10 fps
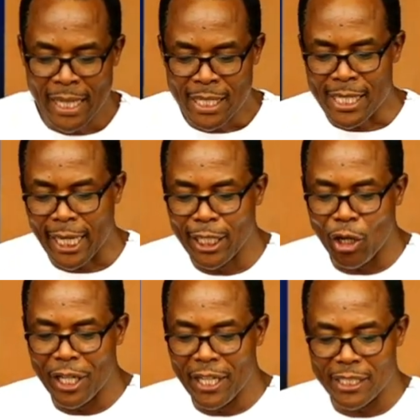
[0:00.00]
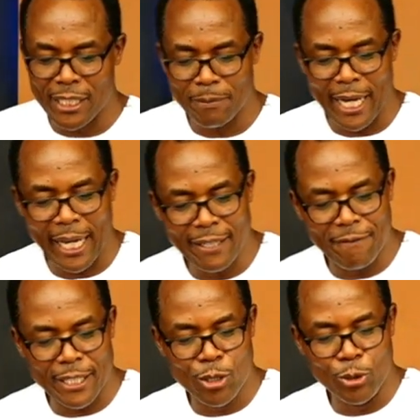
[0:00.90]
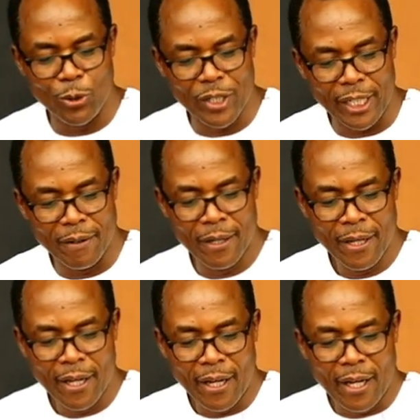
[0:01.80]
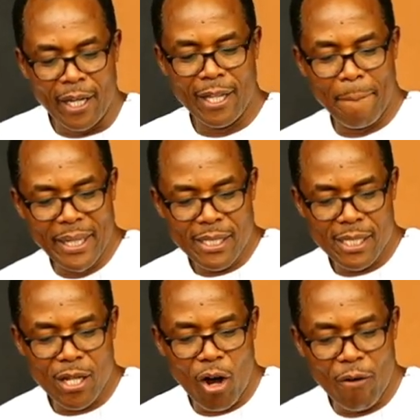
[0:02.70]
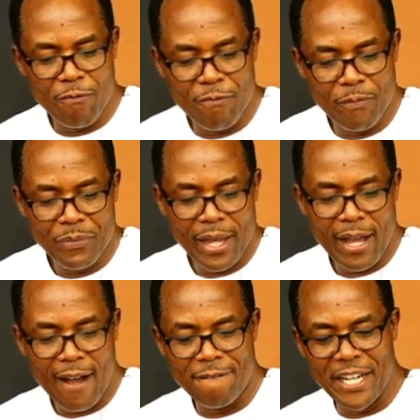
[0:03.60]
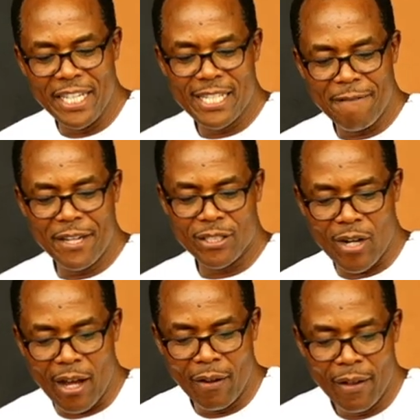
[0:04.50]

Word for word: 2 Corinthians chapter 8 verse 2 to 3. In the midst of a very severe trial,